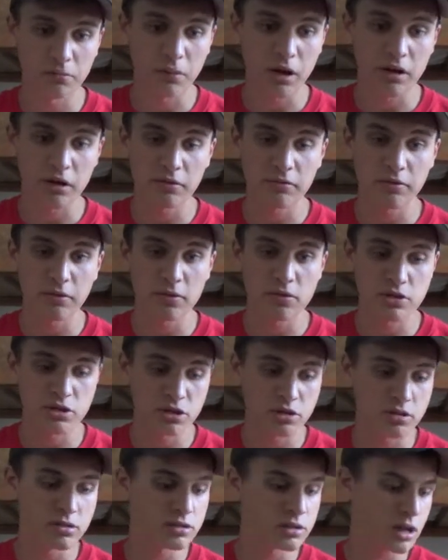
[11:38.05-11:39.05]
modded
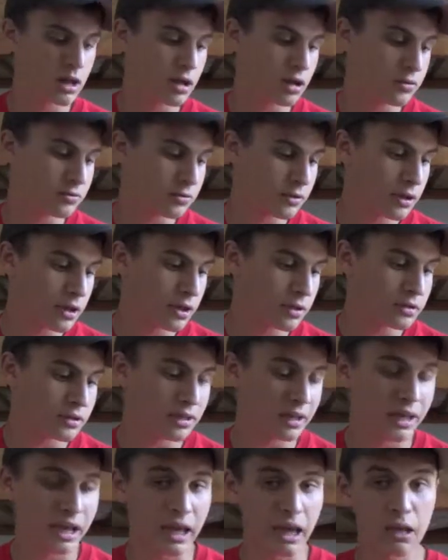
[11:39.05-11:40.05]
versions of
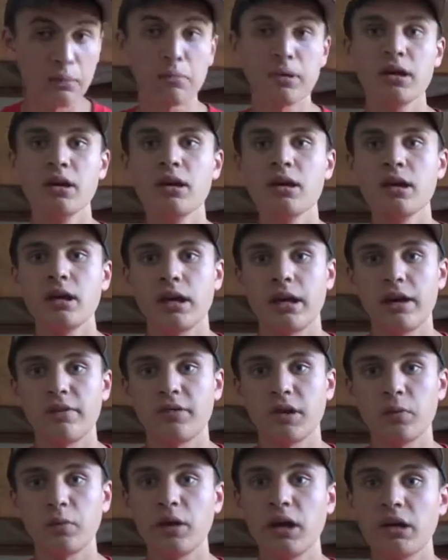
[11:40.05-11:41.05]
the game, and
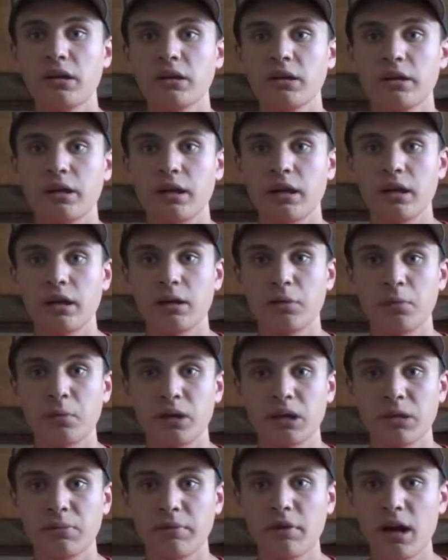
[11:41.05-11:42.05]
if they win
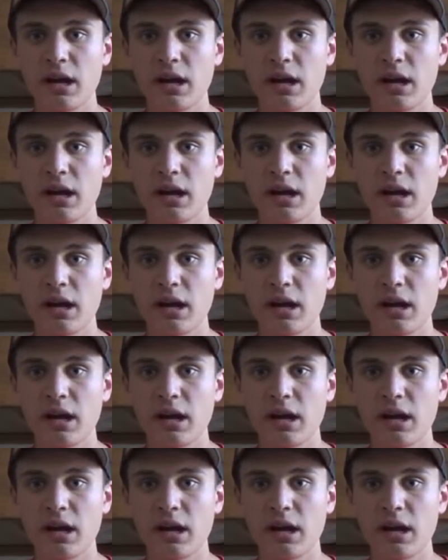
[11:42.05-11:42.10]
the